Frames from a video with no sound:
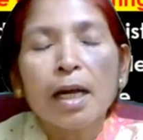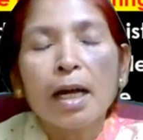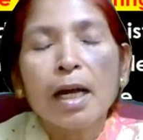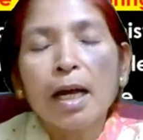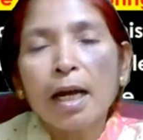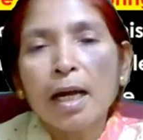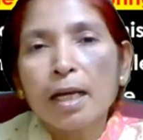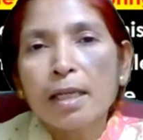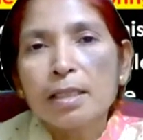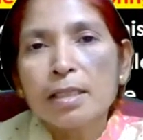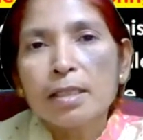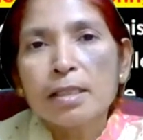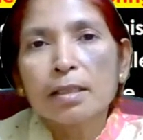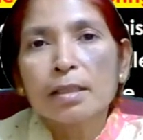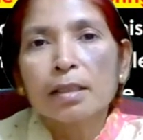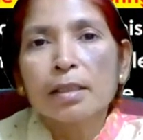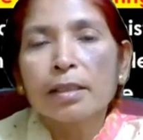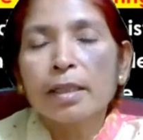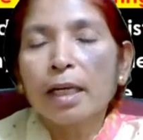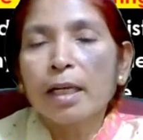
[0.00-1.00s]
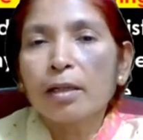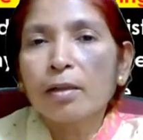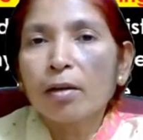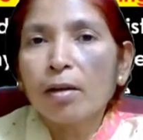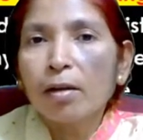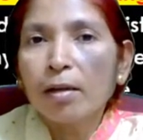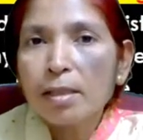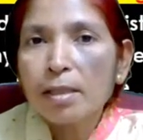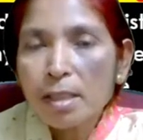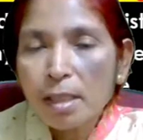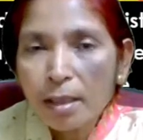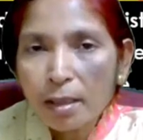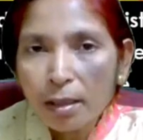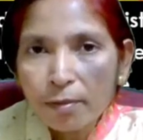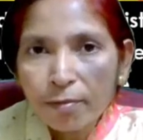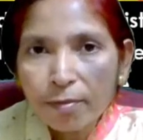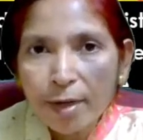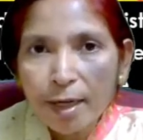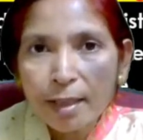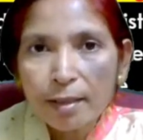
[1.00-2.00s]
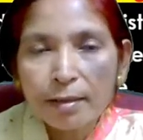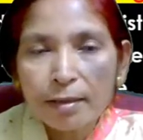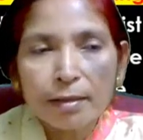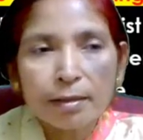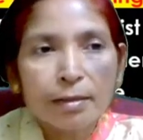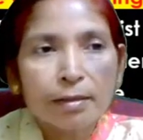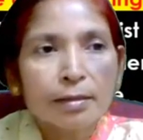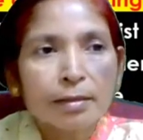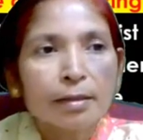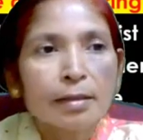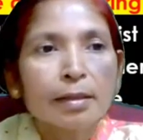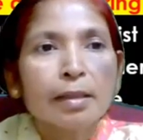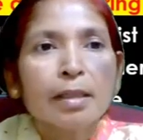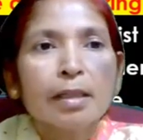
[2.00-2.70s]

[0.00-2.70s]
and technological factor.